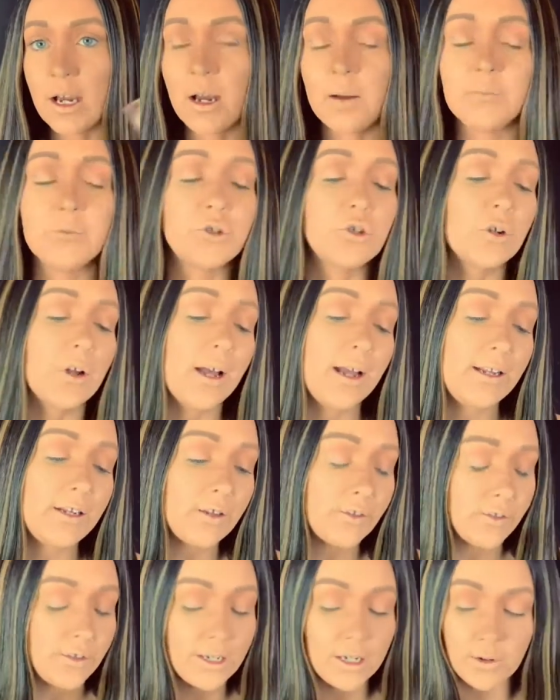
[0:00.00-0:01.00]
I'm trying to
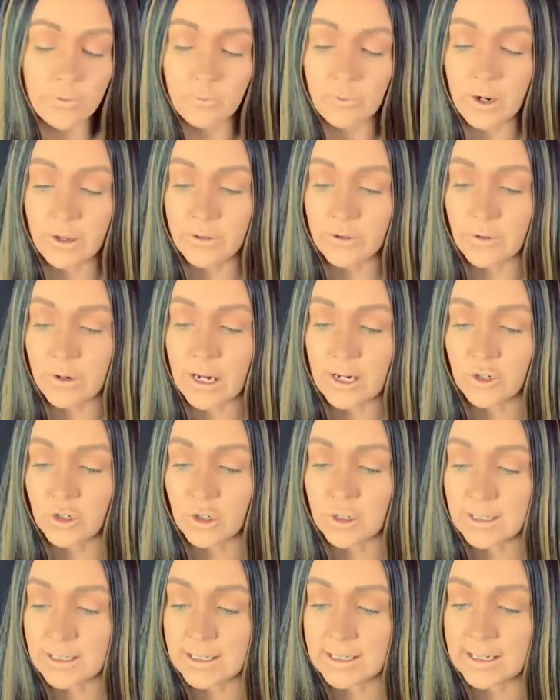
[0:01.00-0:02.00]
think of whether I
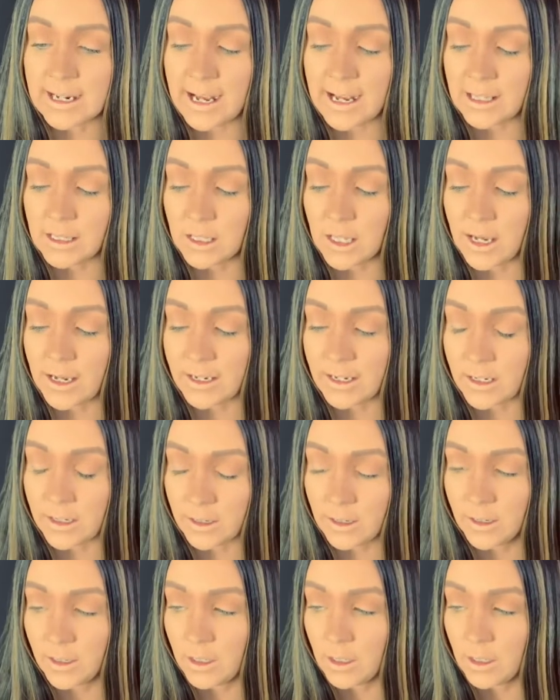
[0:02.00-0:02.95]
should stay like